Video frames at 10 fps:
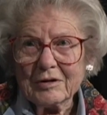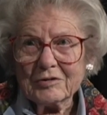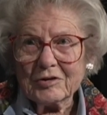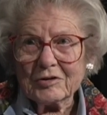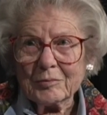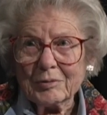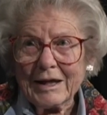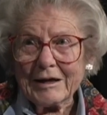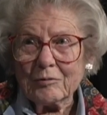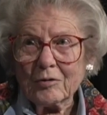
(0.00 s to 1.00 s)
Just a
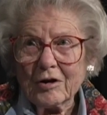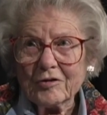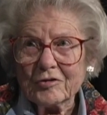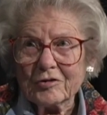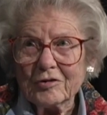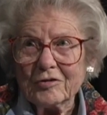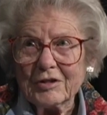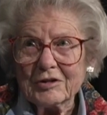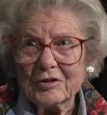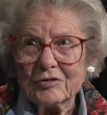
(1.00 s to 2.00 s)
blank wall is a good
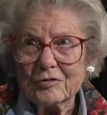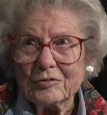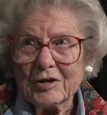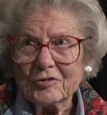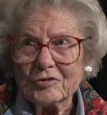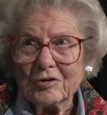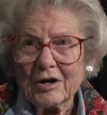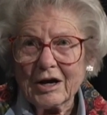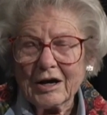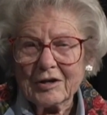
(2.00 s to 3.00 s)
thing just to rest your
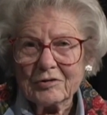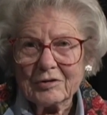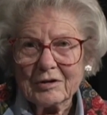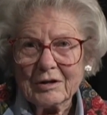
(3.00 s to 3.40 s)
eyes.